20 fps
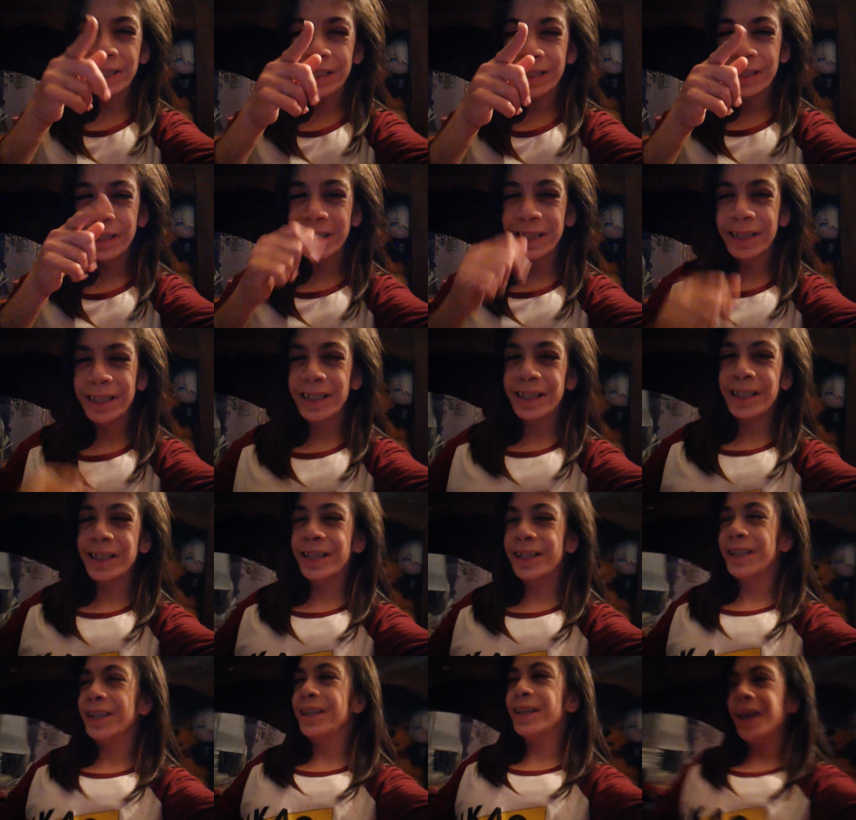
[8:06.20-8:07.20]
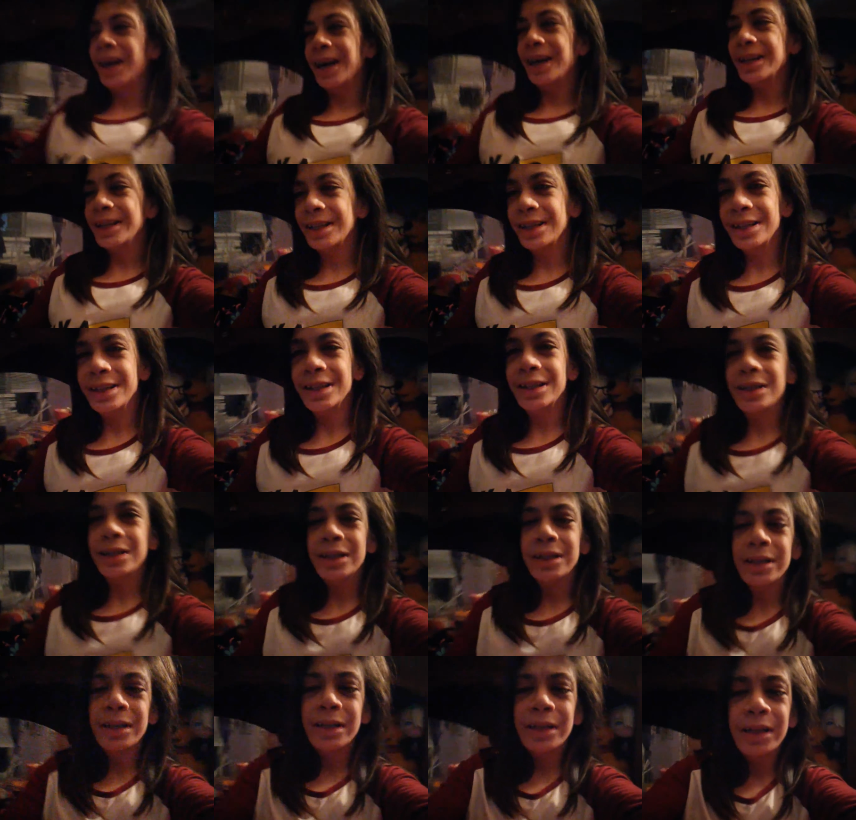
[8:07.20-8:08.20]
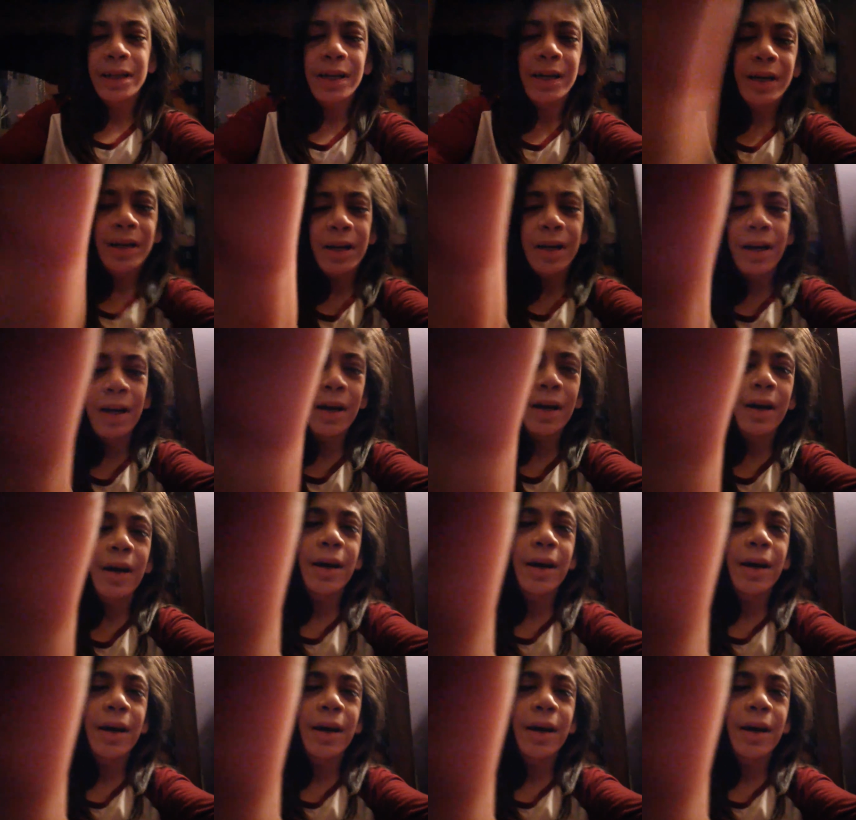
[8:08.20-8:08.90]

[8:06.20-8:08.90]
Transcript: No one is speaking in this clip.